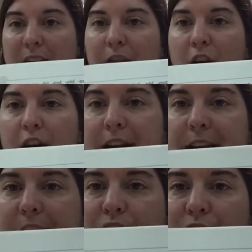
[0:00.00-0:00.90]
I've already
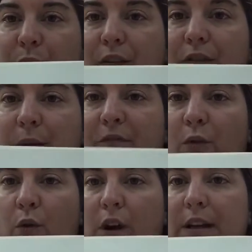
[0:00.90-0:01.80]
done 2 of them
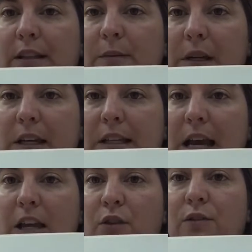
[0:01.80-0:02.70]
for us because
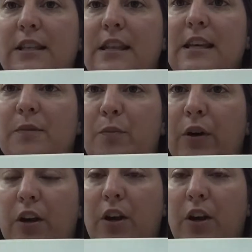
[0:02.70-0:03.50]
I used this book